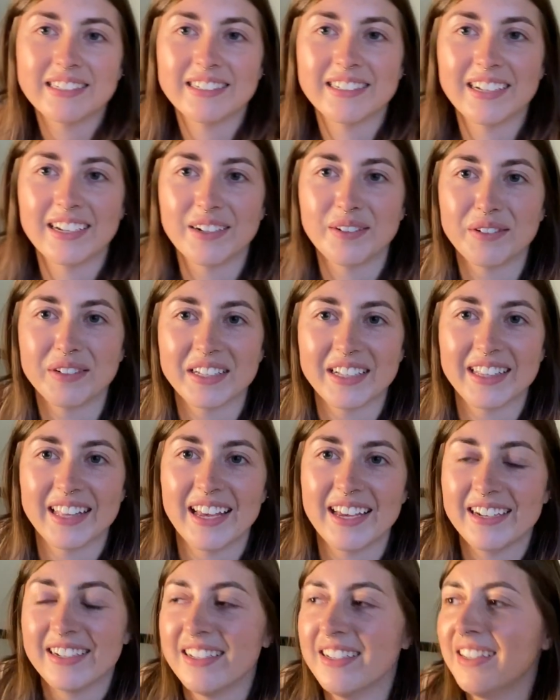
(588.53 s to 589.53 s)
I don't wanna look at
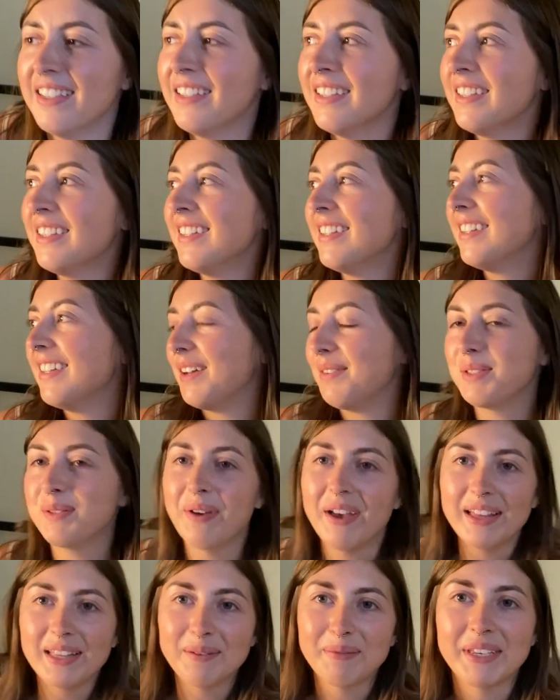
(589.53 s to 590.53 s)
that. I'm
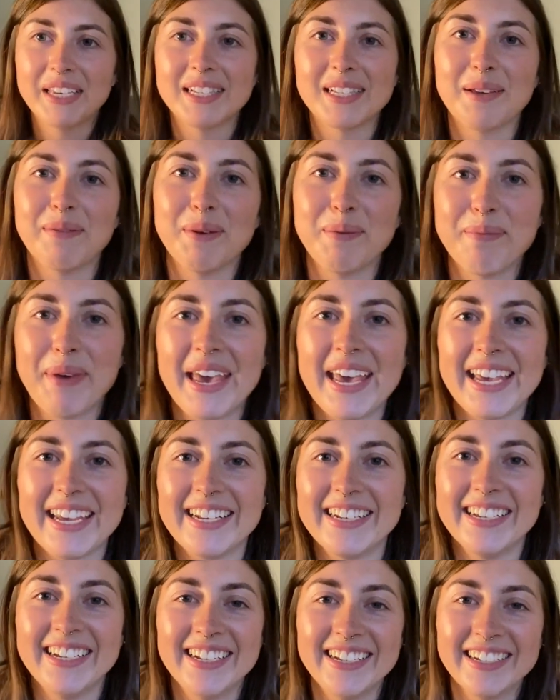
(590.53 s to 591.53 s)
smiling because I'm in pain,